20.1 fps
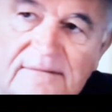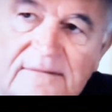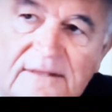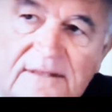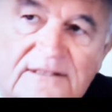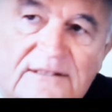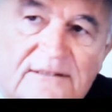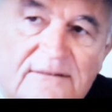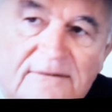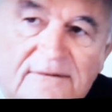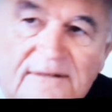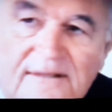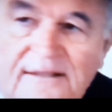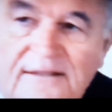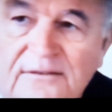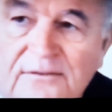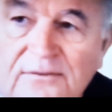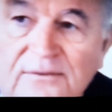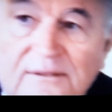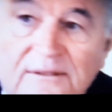unless he had
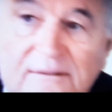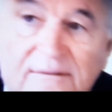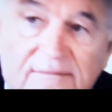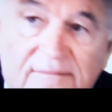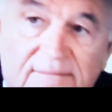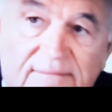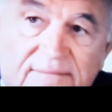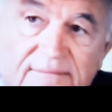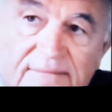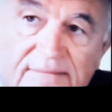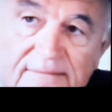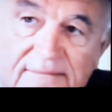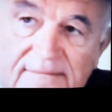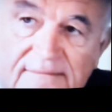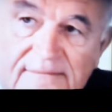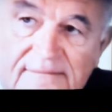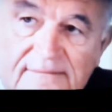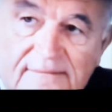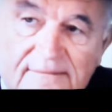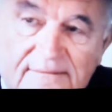a twin.
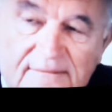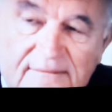Isn't